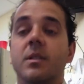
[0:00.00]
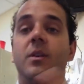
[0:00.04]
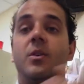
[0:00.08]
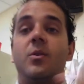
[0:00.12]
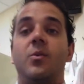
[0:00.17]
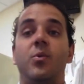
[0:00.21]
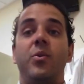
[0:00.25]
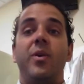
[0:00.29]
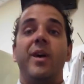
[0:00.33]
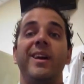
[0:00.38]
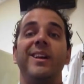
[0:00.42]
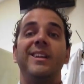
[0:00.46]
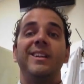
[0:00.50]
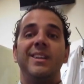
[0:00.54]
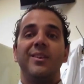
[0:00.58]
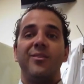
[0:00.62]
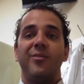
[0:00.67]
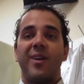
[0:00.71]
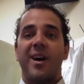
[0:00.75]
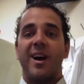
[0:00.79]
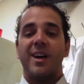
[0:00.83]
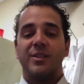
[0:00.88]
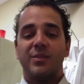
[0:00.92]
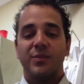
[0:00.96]
great
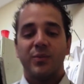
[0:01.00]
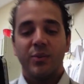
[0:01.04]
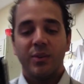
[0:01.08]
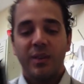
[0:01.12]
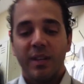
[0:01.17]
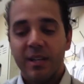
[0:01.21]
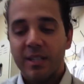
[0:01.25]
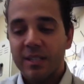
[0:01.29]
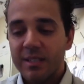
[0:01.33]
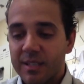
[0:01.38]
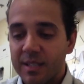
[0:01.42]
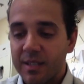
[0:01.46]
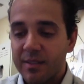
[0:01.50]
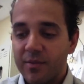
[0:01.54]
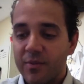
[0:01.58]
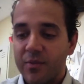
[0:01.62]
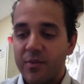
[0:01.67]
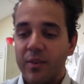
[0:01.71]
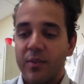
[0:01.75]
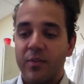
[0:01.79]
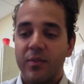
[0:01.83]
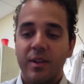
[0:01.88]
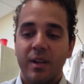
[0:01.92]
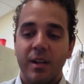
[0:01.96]
device for less than
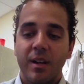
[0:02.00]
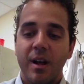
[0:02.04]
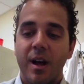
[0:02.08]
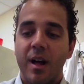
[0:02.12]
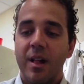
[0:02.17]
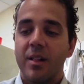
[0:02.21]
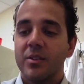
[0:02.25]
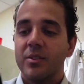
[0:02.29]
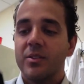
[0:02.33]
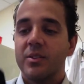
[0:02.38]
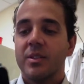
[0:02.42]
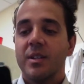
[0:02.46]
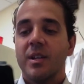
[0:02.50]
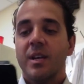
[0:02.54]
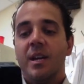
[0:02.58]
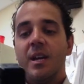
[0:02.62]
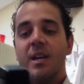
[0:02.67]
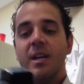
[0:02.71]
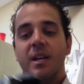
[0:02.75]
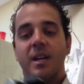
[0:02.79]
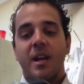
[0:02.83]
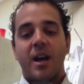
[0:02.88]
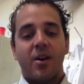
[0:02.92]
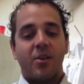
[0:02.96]
$50.
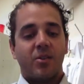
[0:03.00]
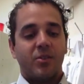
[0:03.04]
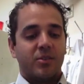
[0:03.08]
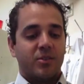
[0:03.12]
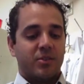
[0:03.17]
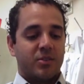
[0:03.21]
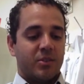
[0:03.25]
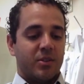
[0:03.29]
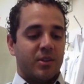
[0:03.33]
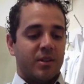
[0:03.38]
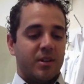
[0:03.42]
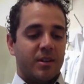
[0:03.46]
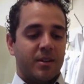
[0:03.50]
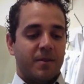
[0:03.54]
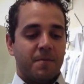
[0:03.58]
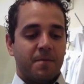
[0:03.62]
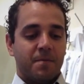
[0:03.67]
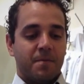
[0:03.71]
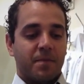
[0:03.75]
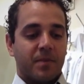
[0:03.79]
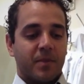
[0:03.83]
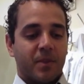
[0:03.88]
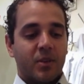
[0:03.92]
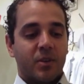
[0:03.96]
Now all of a sudden
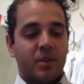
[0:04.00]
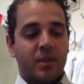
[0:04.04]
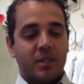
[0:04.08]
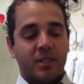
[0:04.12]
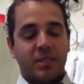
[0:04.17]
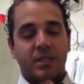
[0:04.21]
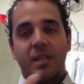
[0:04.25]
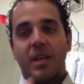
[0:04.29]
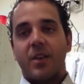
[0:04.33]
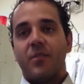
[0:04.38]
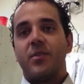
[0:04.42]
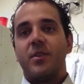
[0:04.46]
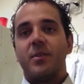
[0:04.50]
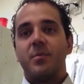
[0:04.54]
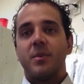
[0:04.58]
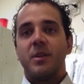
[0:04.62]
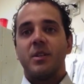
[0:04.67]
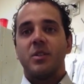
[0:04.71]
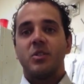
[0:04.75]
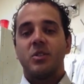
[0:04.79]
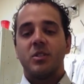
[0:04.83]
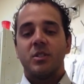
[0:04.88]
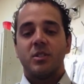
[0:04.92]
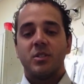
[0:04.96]
you can save
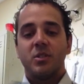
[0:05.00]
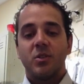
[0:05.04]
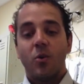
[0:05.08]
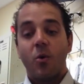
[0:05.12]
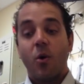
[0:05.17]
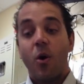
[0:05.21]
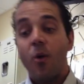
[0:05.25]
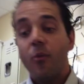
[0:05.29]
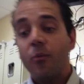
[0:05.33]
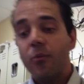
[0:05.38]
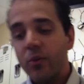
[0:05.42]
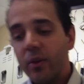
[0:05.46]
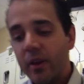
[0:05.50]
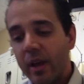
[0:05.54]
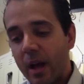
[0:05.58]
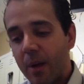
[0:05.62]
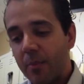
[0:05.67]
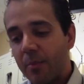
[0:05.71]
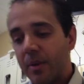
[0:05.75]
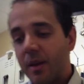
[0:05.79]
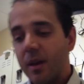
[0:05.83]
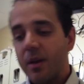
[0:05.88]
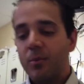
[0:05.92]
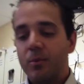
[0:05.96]
images. So hopefully I'll
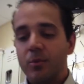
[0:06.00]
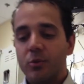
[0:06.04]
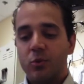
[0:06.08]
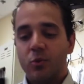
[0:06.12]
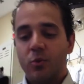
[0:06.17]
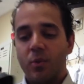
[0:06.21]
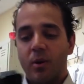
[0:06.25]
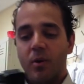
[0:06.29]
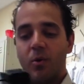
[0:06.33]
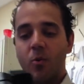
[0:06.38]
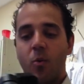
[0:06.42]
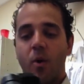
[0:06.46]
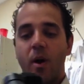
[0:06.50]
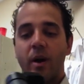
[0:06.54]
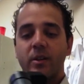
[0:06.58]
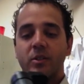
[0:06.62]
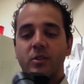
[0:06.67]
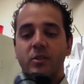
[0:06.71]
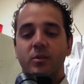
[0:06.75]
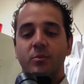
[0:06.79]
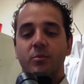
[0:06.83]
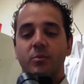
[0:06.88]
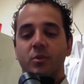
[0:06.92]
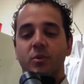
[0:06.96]
be able to acquire
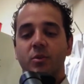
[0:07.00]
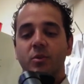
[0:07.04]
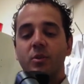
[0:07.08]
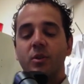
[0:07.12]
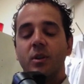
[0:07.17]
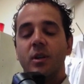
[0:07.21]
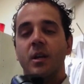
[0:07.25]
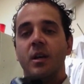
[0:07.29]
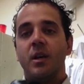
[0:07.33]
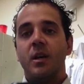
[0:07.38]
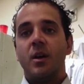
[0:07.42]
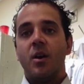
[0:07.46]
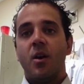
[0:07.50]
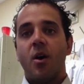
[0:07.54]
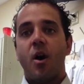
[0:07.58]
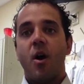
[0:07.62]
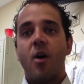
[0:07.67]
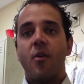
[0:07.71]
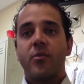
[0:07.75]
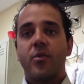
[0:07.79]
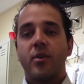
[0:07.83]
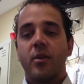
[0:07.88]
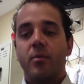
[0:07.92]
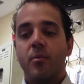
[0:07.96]
some good
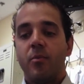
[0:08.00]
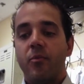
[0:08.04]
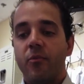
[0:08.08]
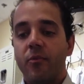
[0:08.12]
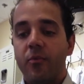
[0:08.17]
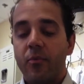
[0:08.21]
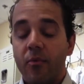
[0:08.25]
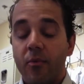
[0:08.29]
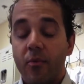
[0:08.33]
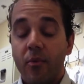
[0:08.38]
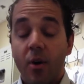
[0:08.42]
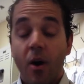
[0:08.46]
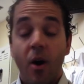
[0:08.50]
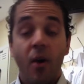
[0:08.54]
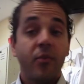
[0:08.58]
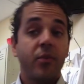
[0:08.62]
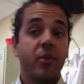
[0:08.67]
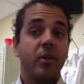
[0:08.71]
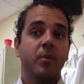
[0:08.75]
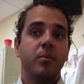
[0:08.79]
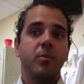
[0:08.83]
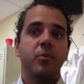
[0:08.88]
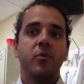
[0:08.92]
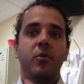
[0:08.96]
off-the off
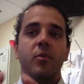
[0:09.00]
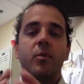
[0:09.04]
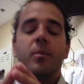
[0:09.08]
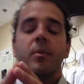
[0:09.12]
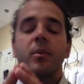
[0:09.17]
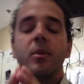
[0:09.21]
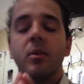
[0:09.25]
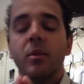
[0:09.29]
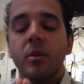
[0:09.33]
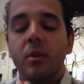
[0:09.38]
helpful